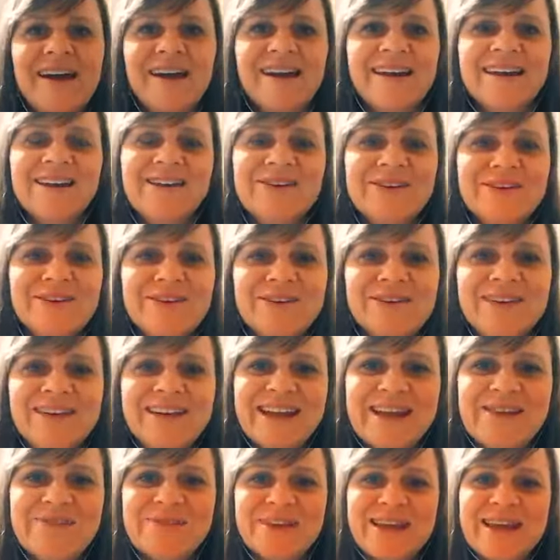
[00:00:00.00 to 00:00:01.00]
Good
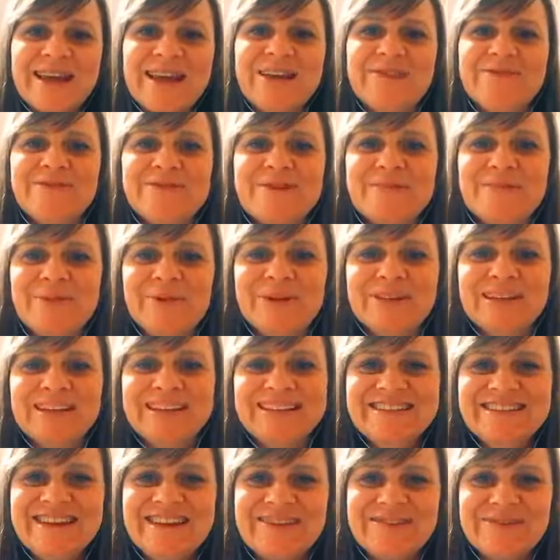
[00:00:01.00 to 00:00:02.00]
evening, everybody.
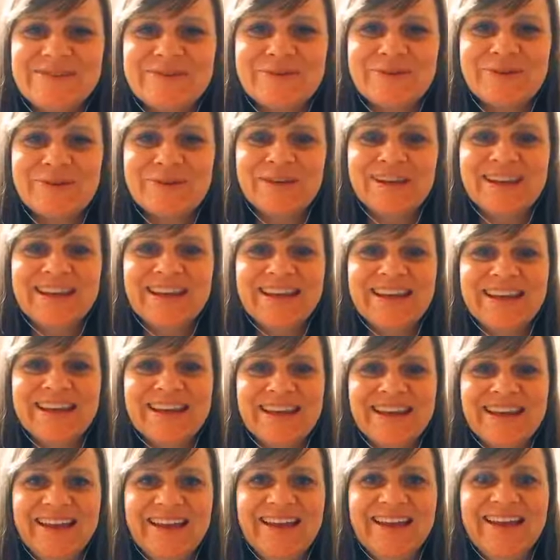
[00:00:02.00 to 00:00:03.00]
Tess Crawley
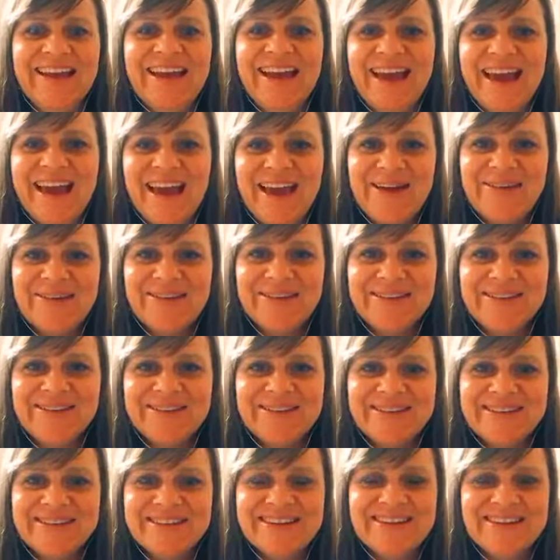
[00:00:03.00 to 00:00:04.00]
here. How are you
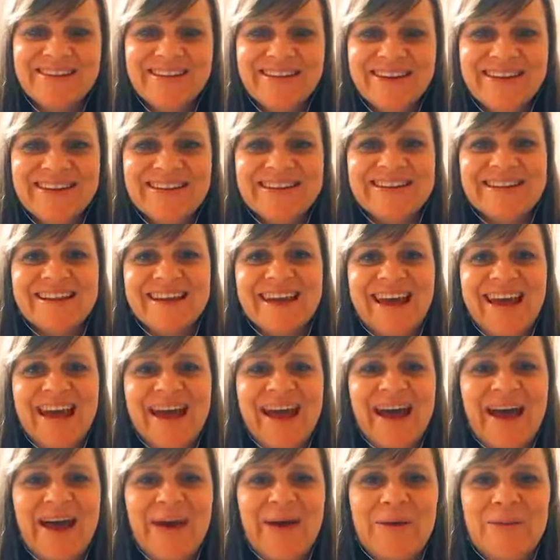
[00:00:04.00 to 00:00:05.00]
tonight?
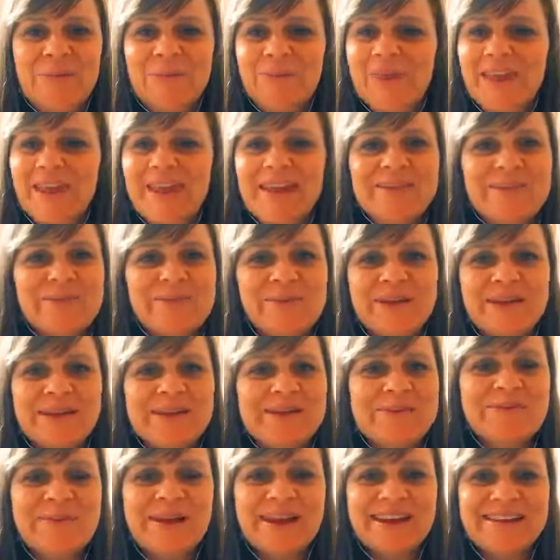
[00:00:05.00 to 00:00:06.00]
Um, it's been an
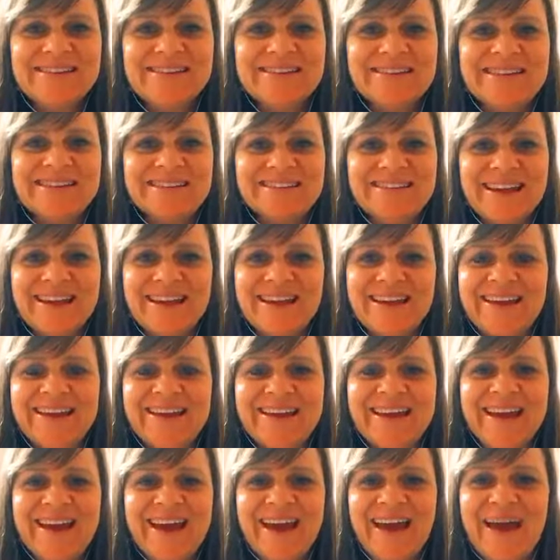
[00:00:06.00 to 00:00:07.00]
amazing day.
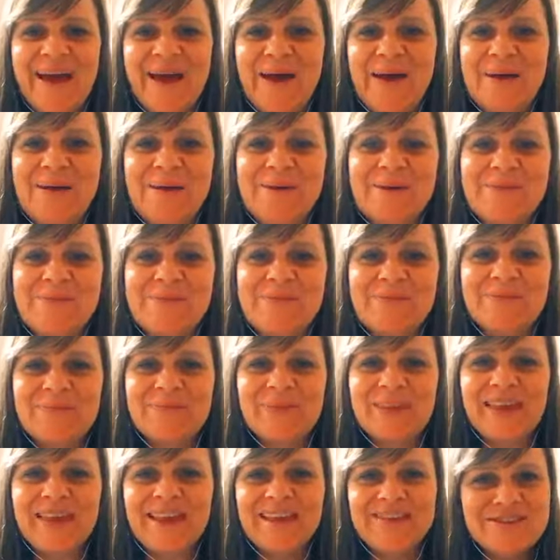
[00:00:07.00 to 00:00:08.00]
Um,
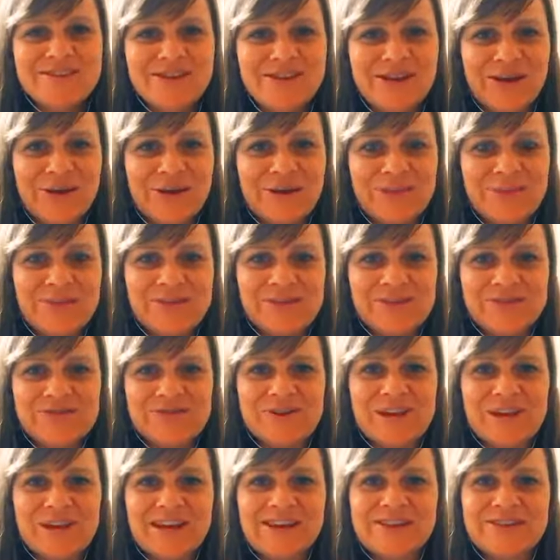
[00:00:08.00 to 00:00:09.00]
as you know, I'm the
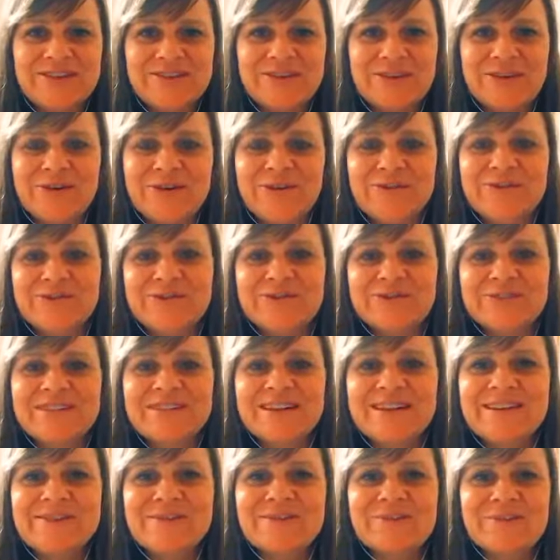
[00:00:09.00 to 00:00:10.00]
director of Dr.
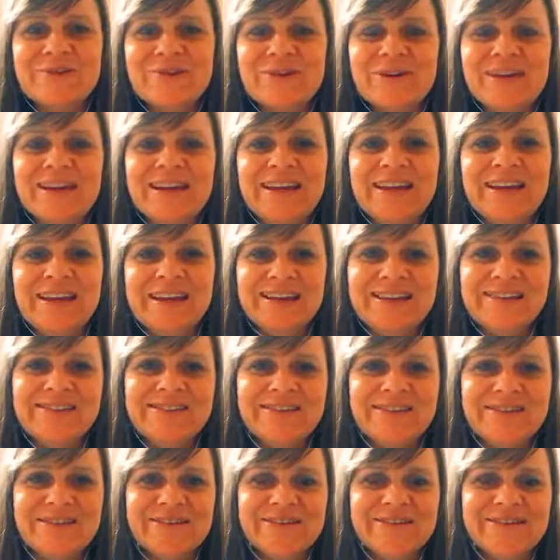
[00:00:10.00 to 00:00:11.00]
Tess Crawley and
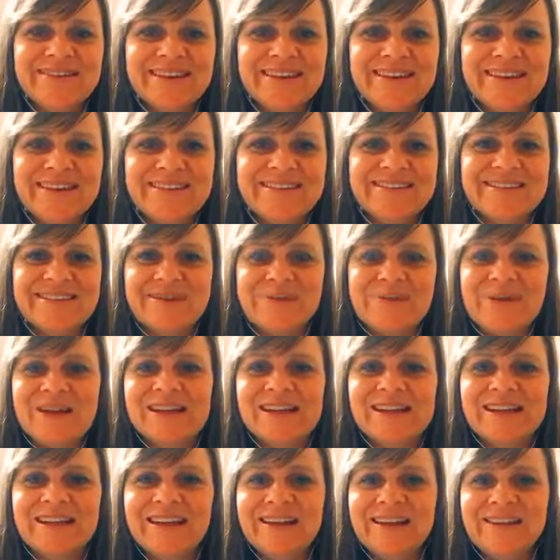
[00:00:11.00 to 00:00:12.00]
Associates. I'm a
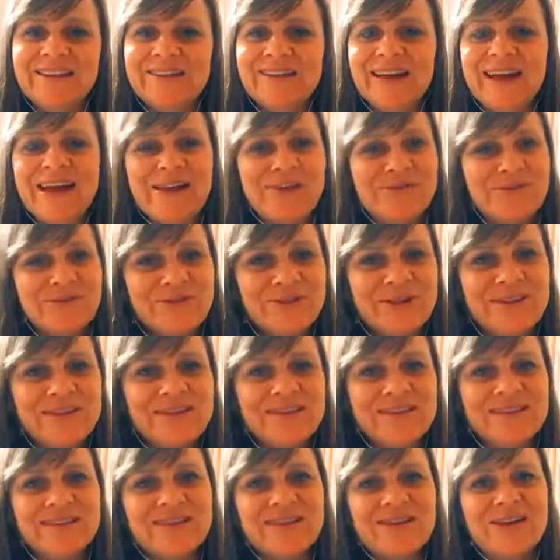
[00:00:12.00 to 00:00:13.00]
clinical and
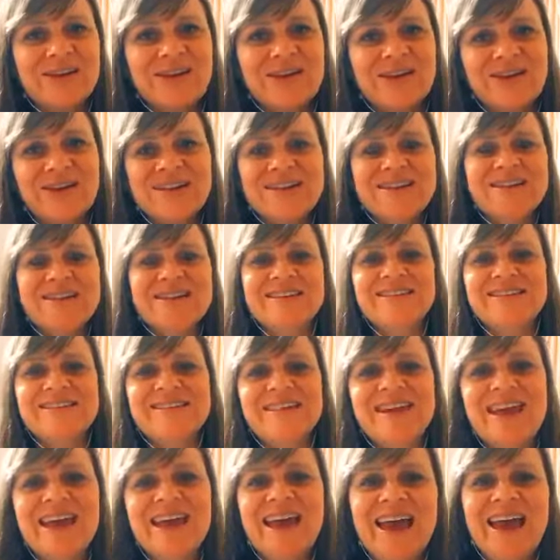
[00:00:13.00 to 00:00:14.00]
forensic psychologist.
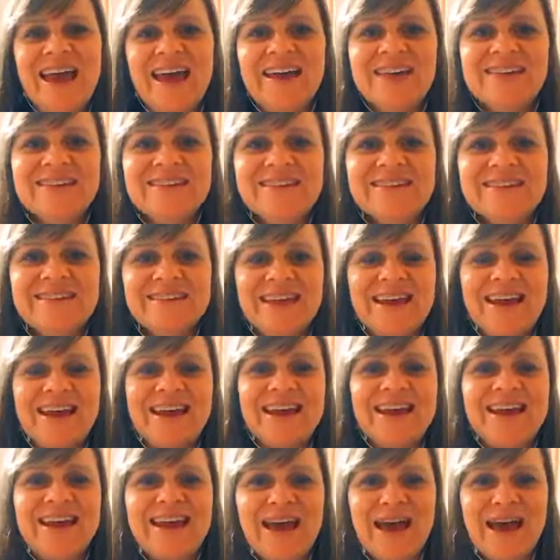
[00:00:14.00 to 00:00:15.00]
And
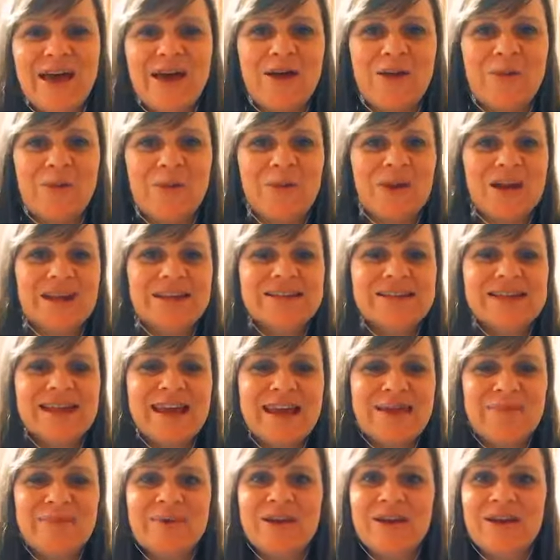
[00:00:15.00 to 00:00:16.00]
today, uh, my
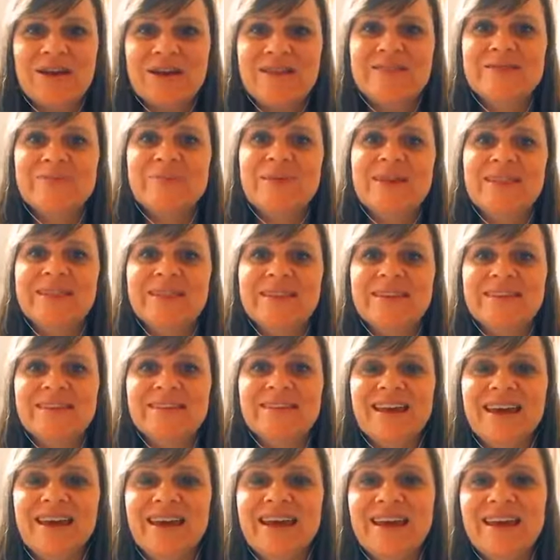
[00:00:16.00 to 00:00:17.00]
team and I spent the
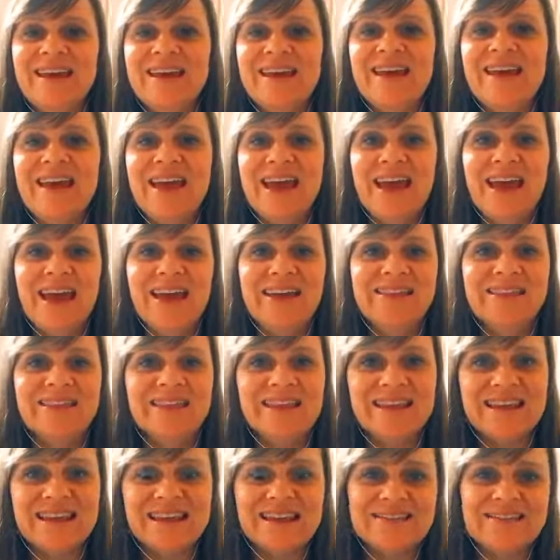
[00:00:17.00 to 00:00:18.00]
day at
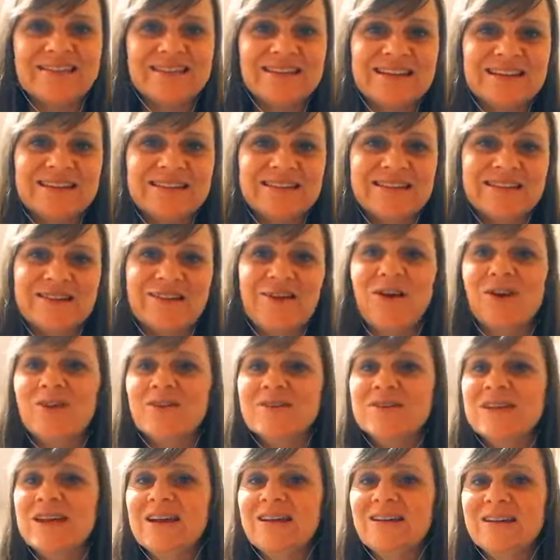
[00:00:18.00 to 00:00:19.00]
the Islington
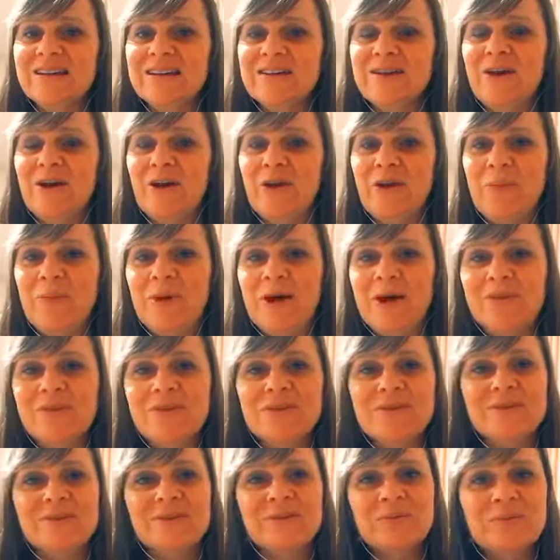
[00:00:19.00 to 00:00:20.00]
Hotel in Hobart, which
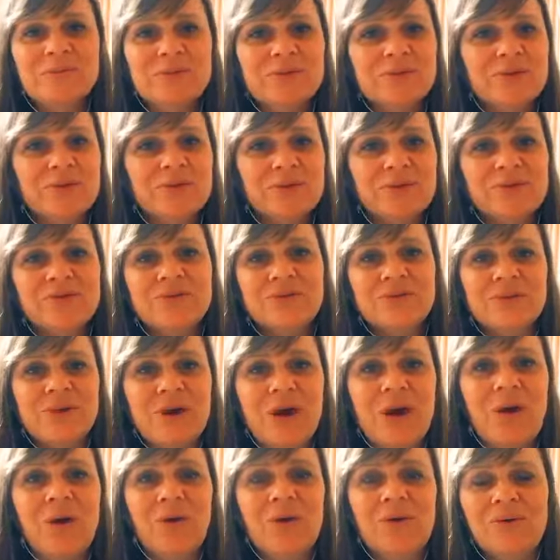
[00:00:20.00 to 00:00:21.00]
is a beautiful,
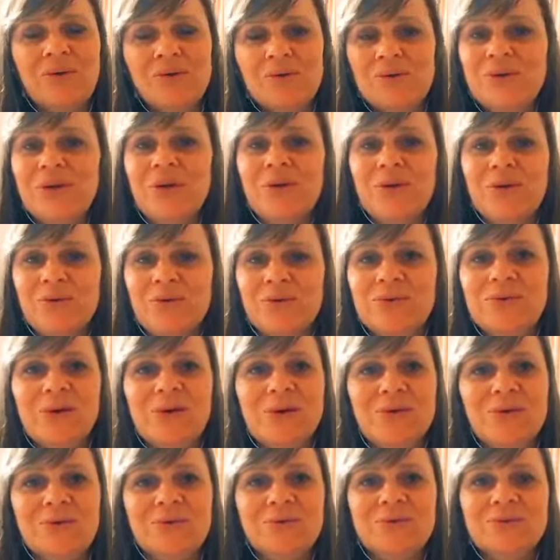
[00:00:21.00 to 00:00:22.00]
old, old,
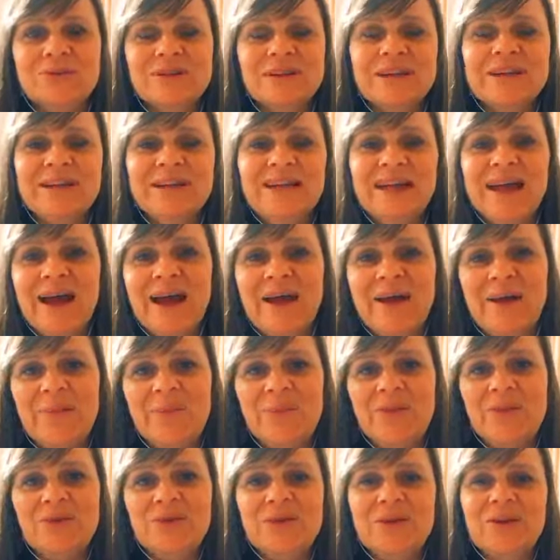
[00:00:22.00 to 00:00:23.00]
old uh,
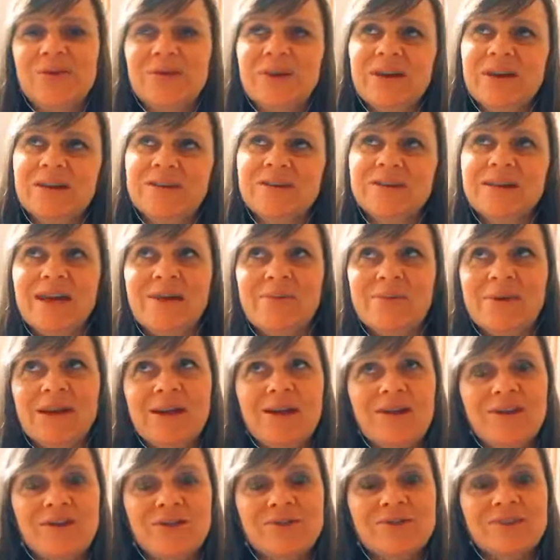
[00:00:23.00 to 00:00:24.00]
building. Well, how many
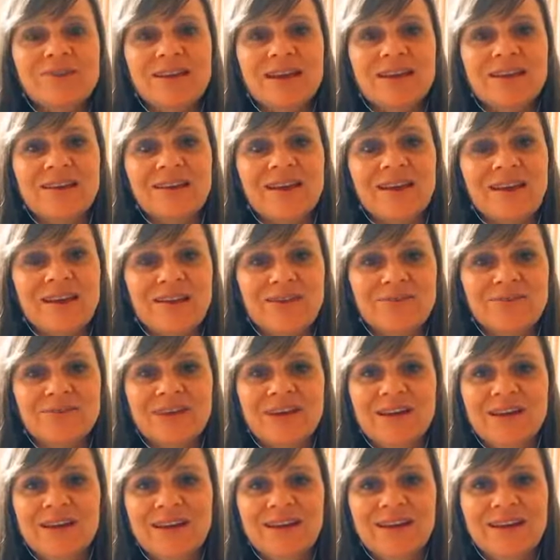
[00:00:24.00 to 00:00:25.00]
olds can you have
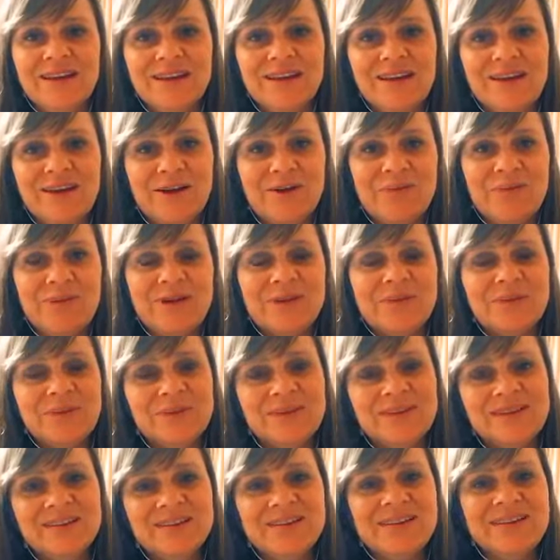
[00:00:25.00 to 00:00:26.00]
in Hobart? But,
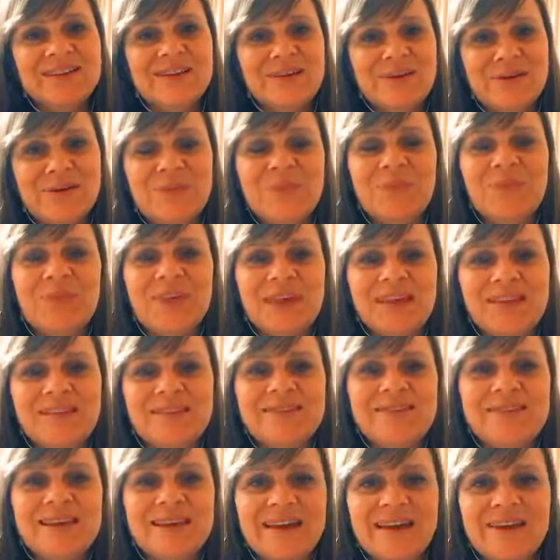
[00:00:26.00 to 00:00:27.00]
you know,
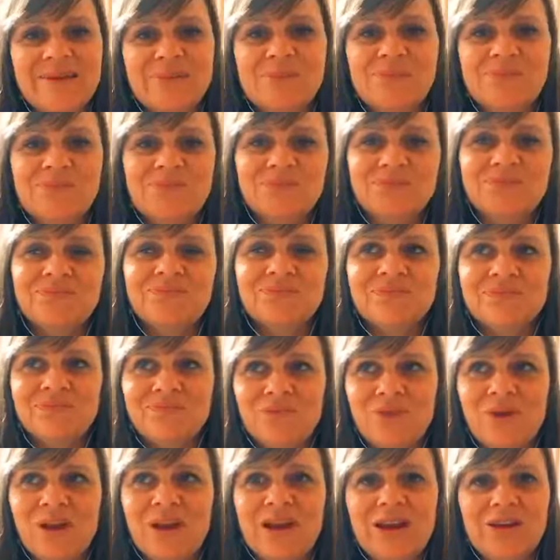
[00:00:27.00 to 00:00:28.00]
it's. Um,
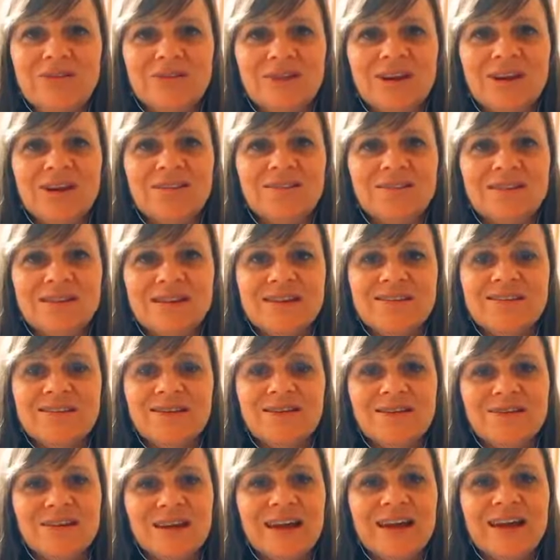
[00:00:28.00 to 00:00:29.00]
well over 100 years
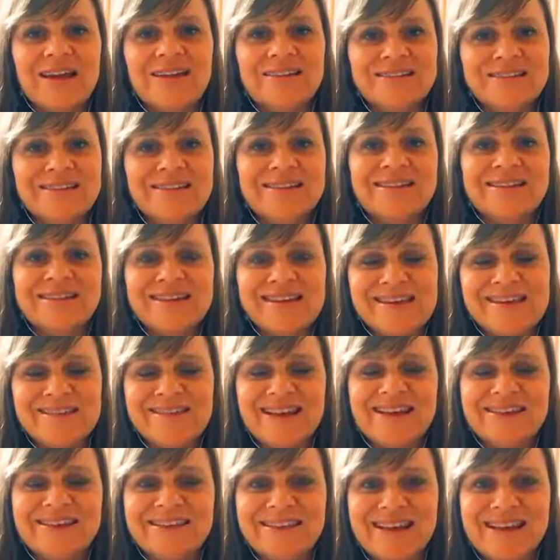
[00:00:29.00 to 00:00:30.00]
old. I can't tell you the
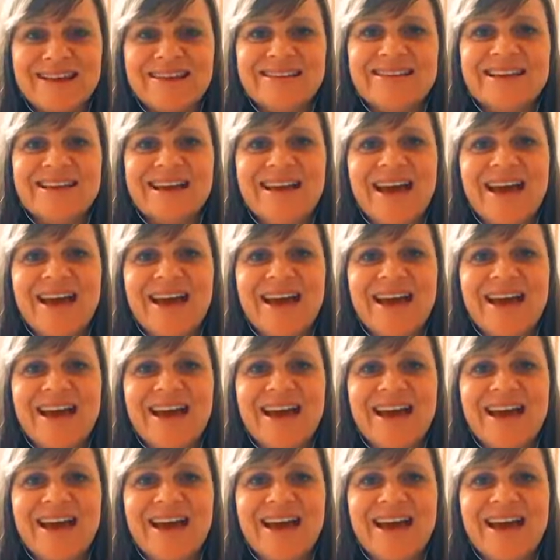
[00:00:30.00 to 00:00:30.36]
exact date.